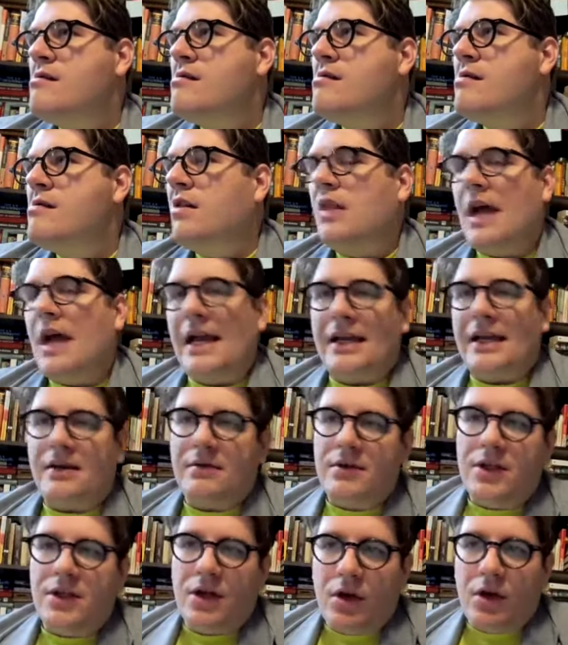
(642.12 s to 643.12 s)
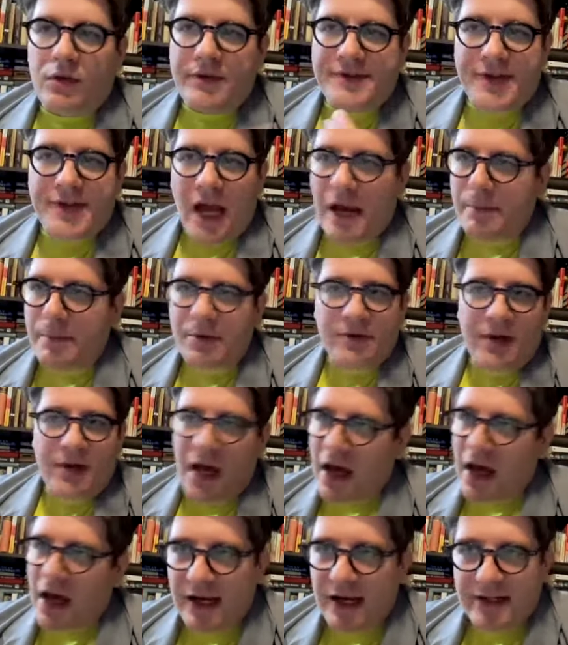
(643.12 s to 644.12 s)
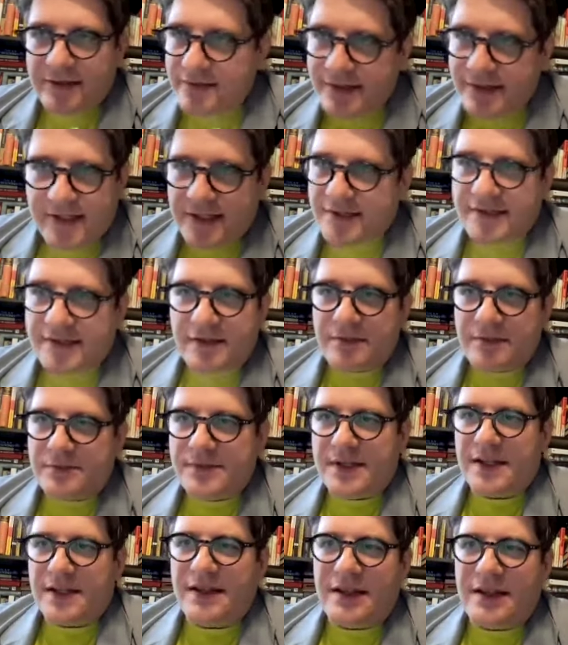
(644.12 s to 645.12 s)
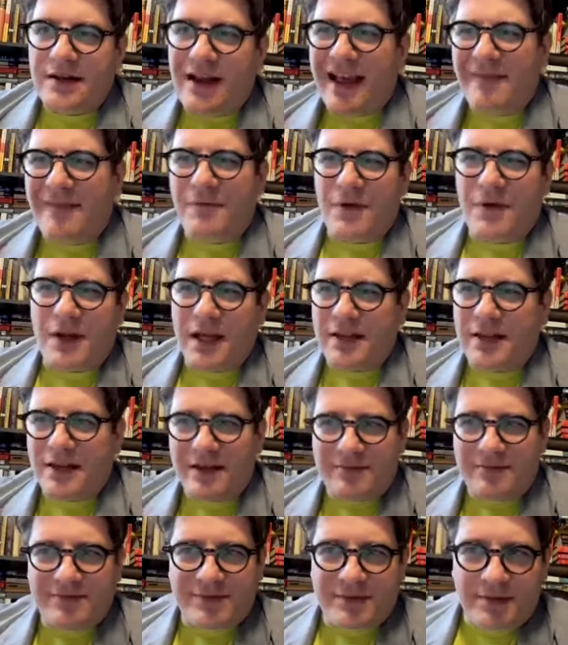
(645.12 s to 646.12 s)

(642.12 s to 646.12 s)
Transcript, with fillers: like you know the cyberdyne systems and then i forget the,